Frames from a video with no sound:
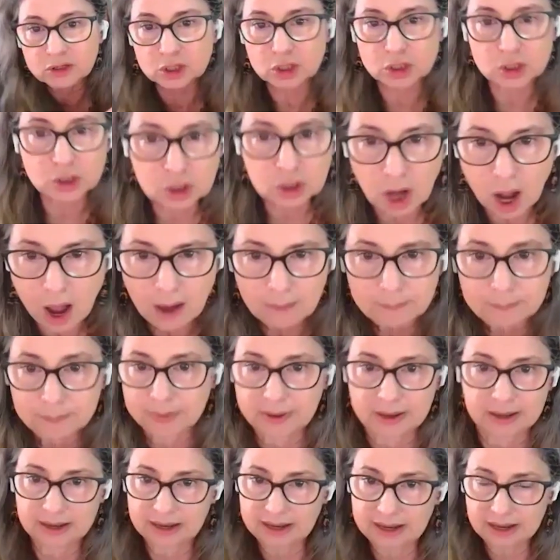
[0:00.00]
stop
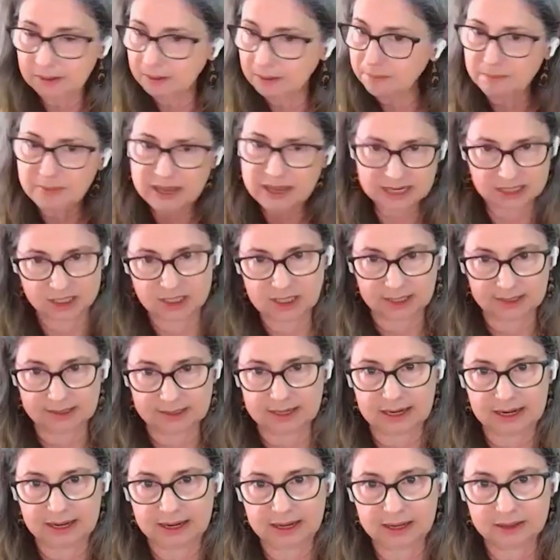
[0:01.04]
it
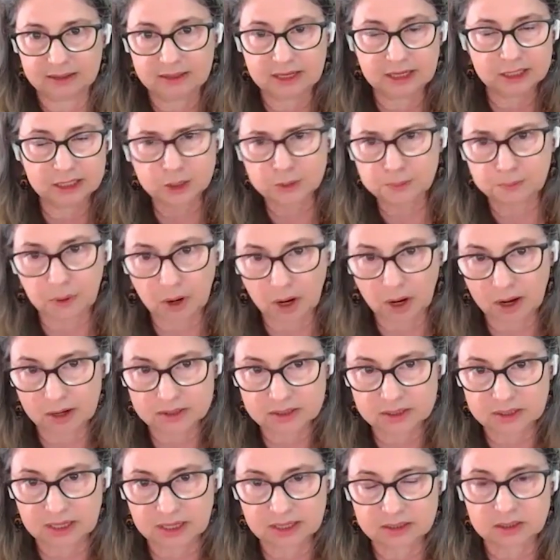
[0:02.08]
immediately this
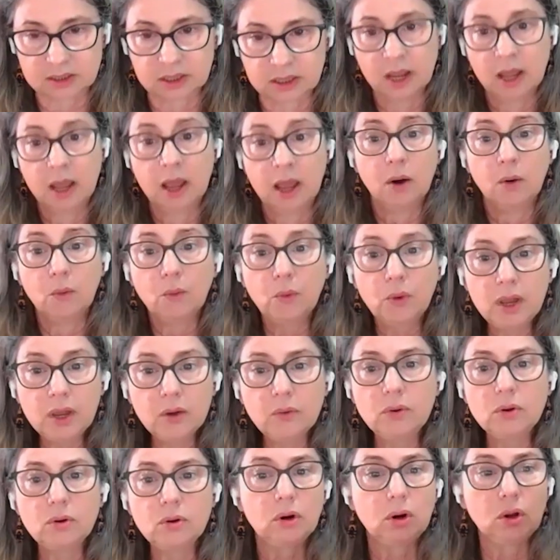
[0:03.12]
process, we
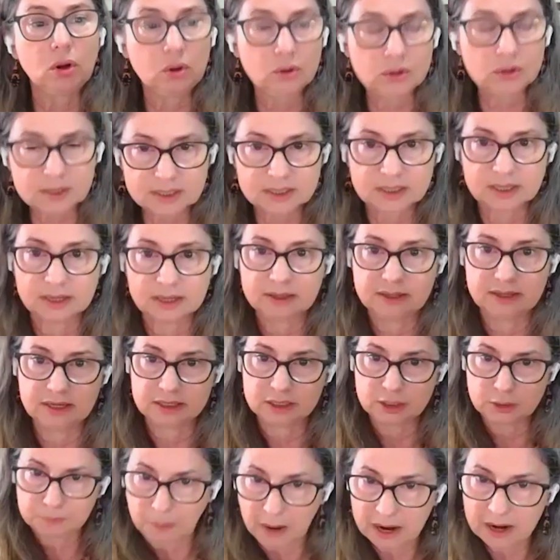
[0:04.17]
will lose
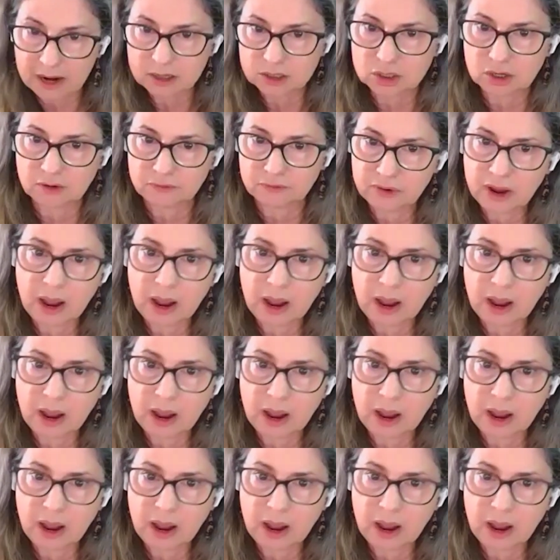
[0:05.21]
this part of